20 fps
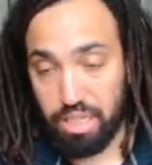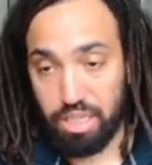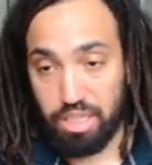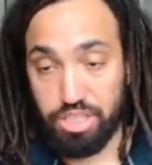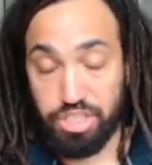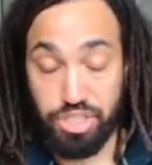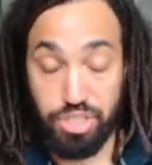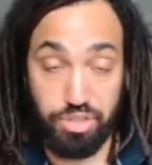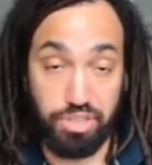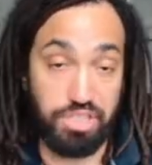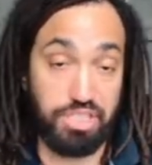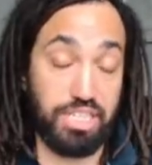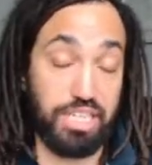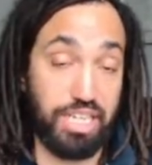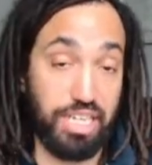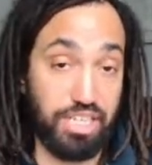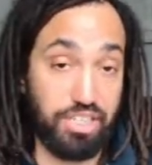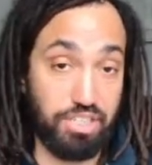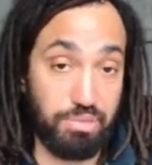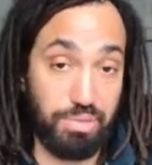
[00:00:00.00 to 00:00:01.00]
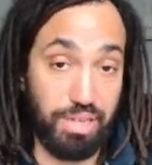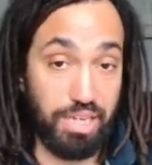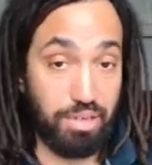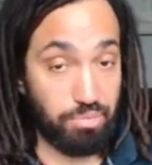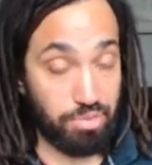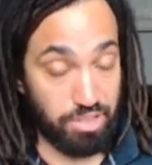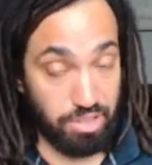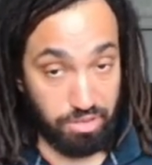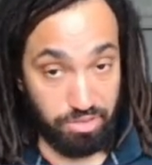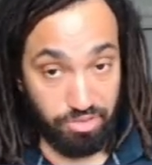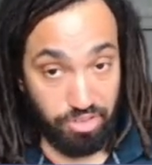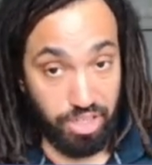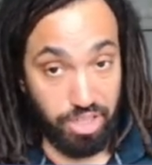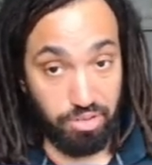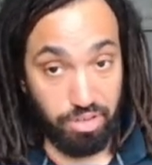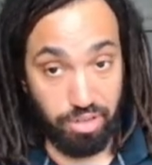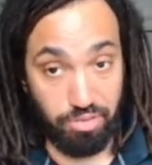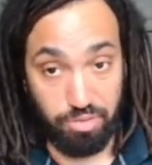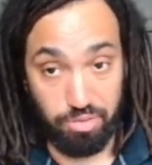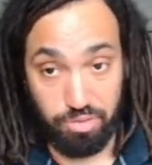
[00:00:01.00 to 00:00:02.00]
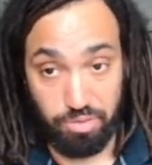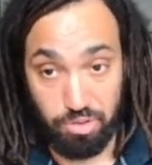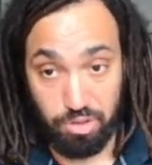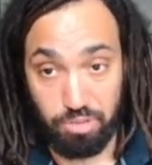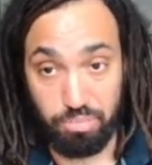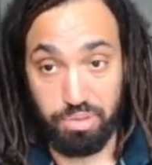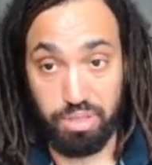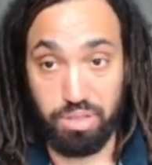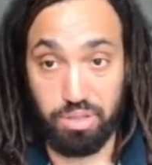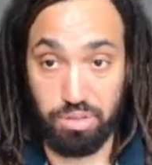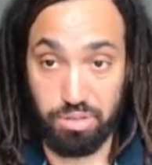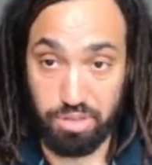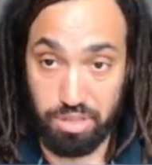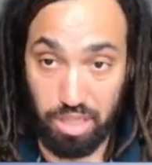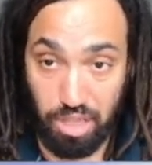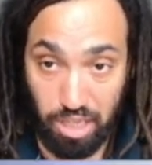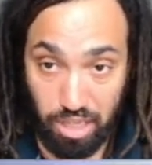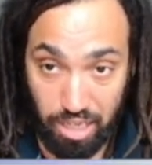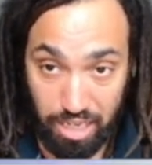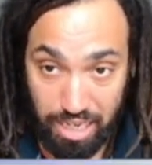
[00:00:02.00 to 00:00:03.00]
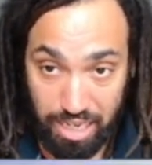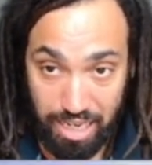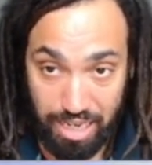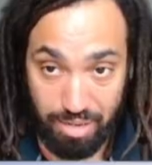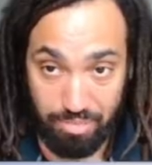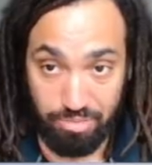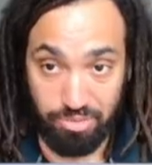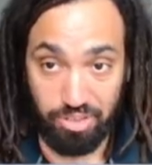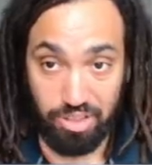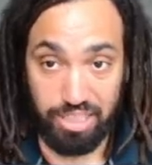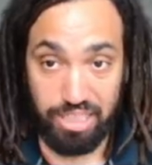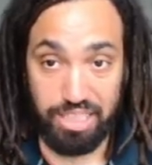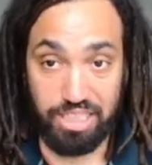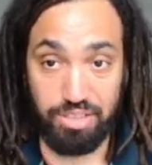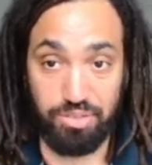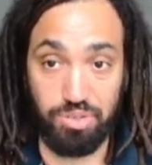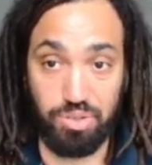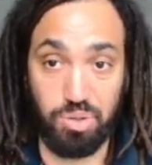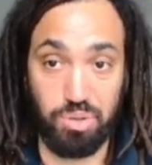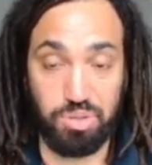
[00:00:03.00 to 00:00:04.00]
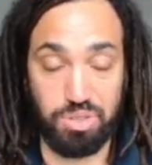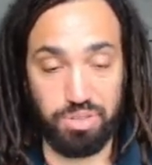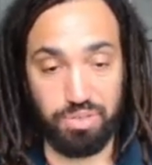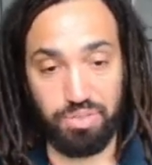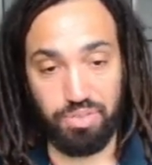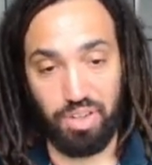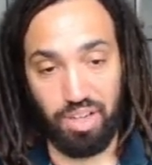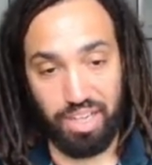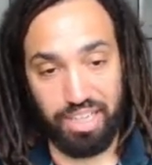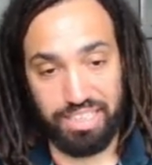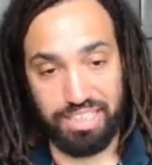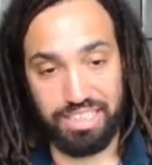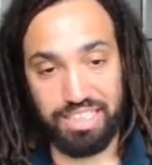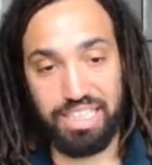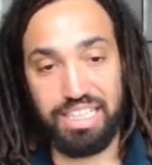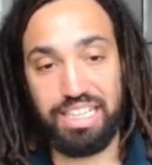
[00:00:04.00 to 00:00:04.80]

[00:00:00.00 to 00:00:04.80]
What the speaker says: A student sent it in to me, which I was very grateful for because I am finding it difficult to find